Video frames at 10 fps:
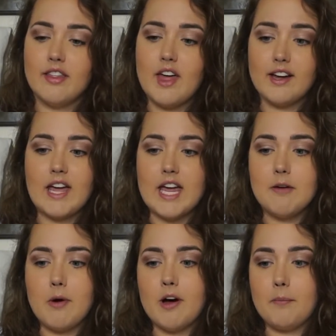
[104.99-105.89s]
That
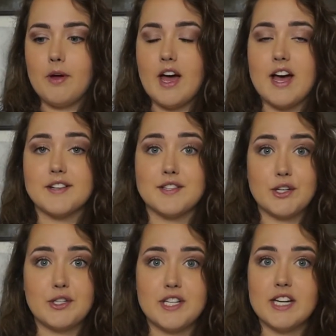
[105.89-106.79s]
came up as
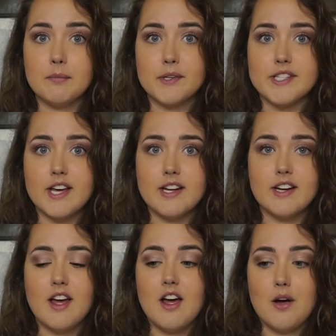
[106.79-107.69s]
13%,
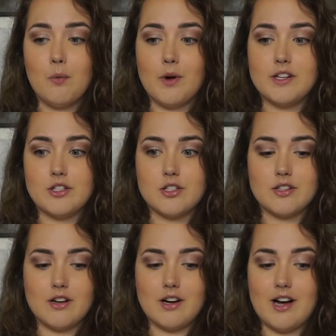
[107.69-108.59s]
which
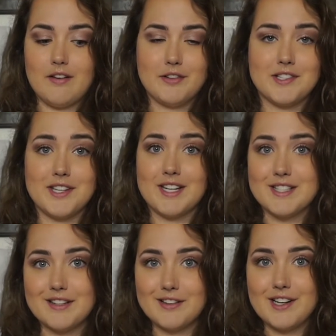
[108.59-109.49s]
obviously
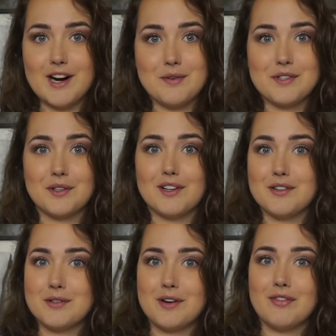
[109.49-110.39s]
considering I was told I
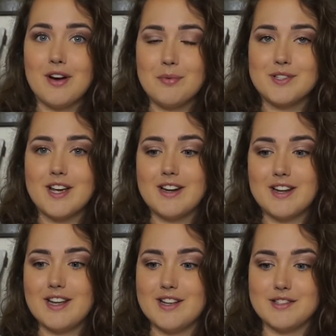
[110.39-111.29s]
was
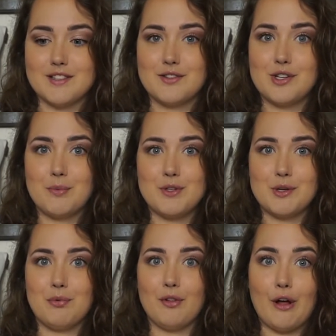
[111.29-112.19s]
25% is
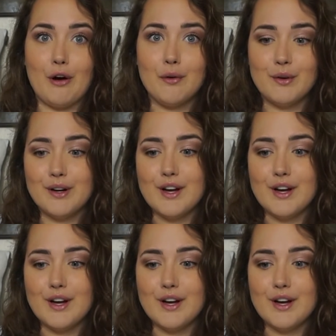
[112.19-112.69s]
super low.